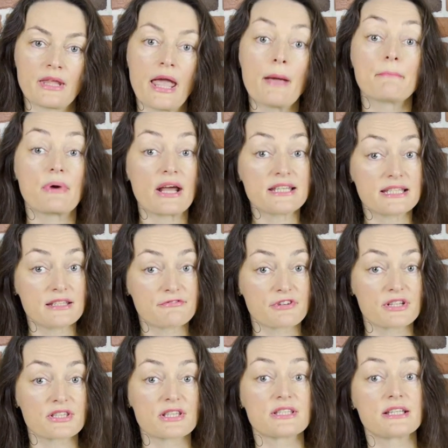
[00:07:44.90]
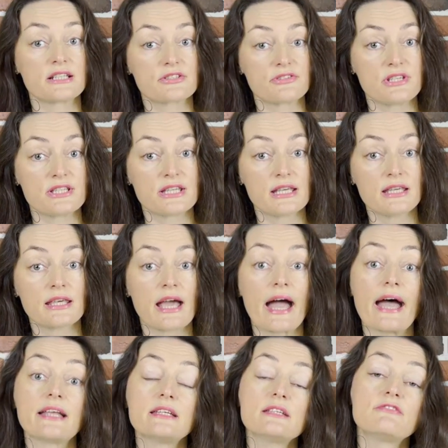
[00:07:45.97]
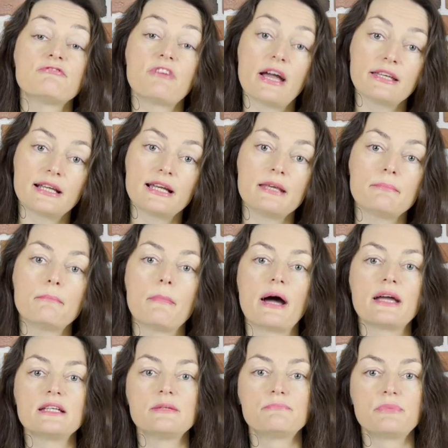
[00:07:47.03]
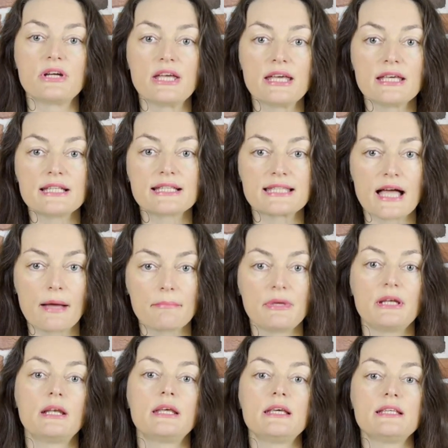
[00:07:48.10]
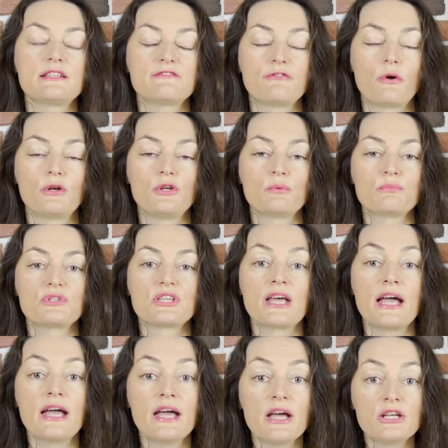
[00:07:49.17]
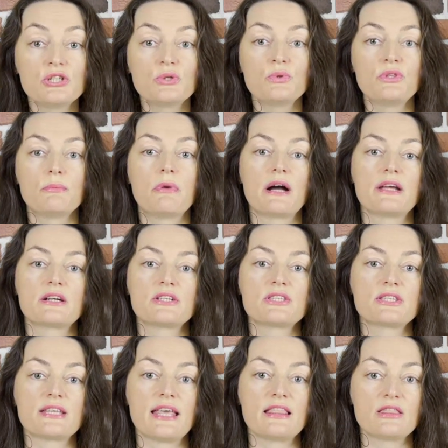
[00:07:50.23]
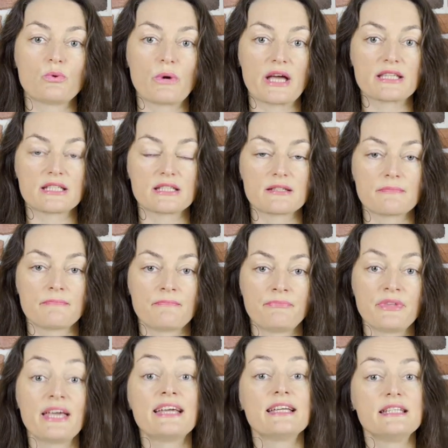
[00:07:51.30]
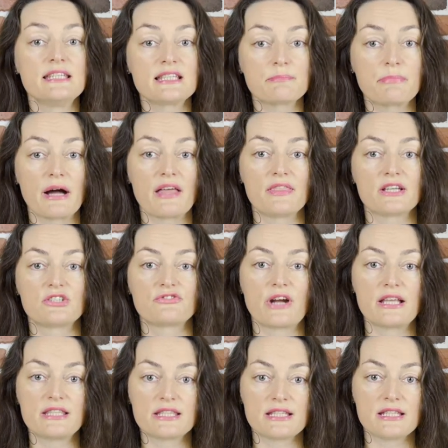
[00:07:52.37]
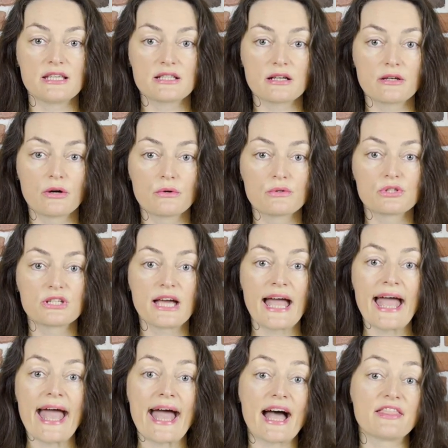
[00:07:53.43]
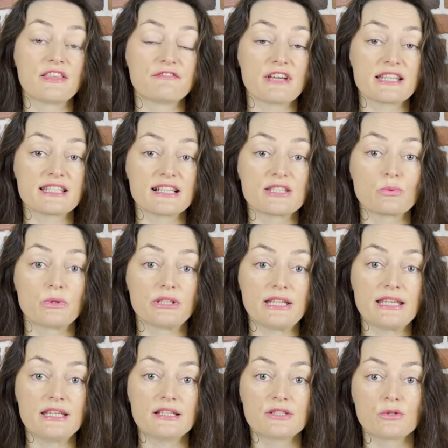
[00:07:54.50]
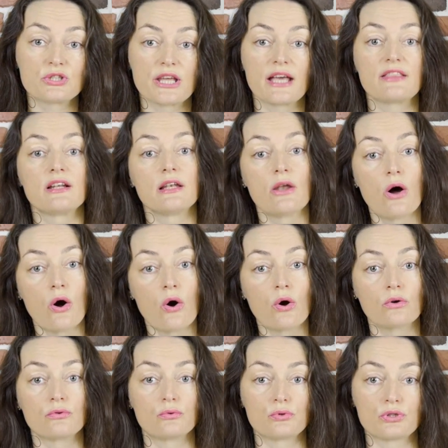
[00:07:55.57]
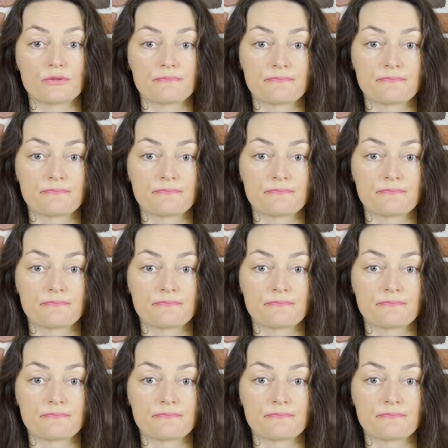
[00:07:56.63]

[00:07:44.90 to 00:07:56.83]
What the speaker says: Price difference is increasing and finally might bring some Middle East volumes to the buyers in the West, despite that Red Sea is closed and the vessels will need to take the long route.